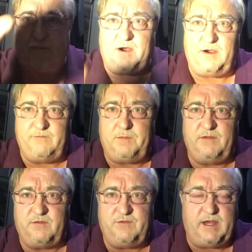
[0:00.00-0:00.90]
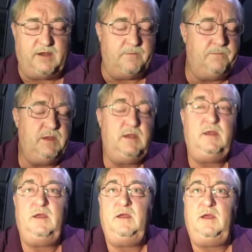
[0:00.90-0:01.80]
part of Pennsylvania.
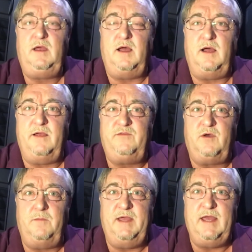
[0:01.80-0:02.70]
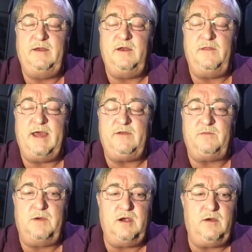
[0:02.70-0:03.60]
So I'll be heading into that
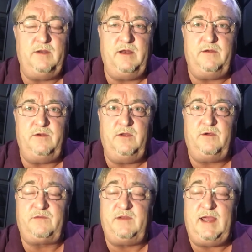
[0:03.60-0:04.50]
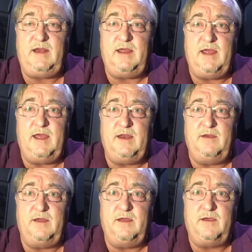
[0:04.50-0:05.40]
tomorrow and into New York State and
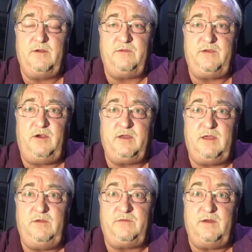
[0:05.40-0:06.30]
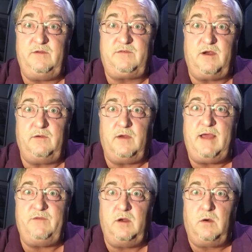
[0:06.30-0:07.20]
go to Syracuse and then just start
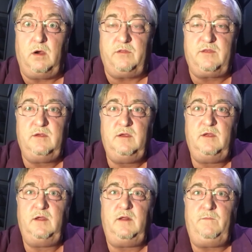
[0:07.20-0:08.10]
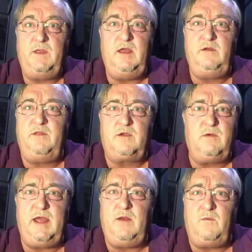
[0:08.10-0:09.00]
driving north into the
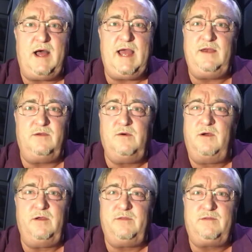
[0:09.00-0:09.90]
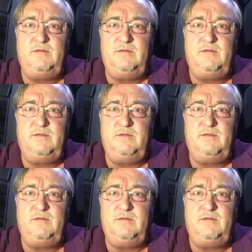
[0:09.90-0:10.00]
great white north.